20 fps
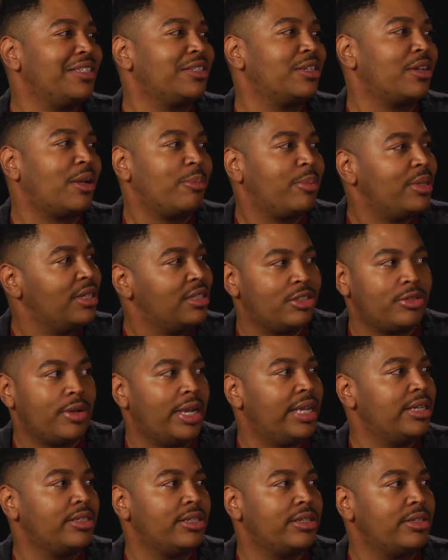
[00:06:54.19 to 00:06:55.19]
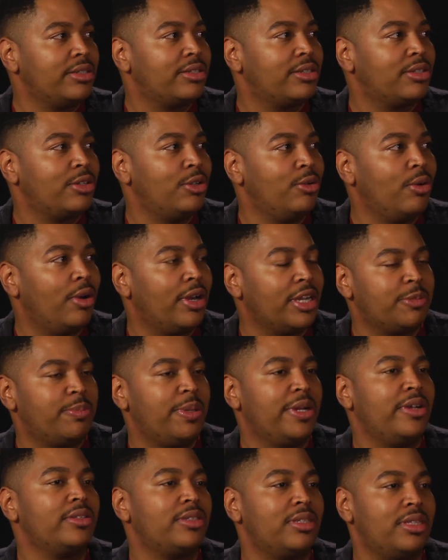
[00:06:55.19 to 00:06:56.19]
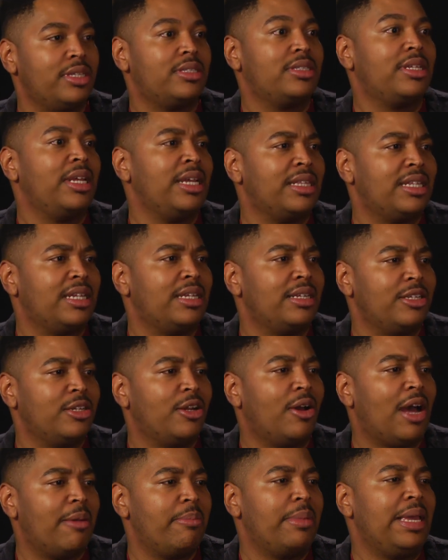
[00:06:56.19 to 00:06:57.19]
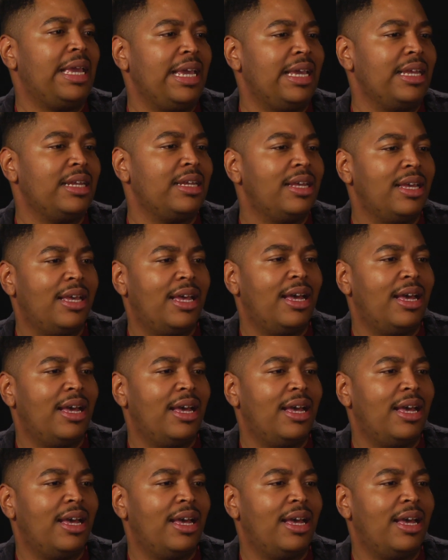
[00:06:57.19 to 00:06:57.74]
These are complete strangers who are experiencing this thing that I made,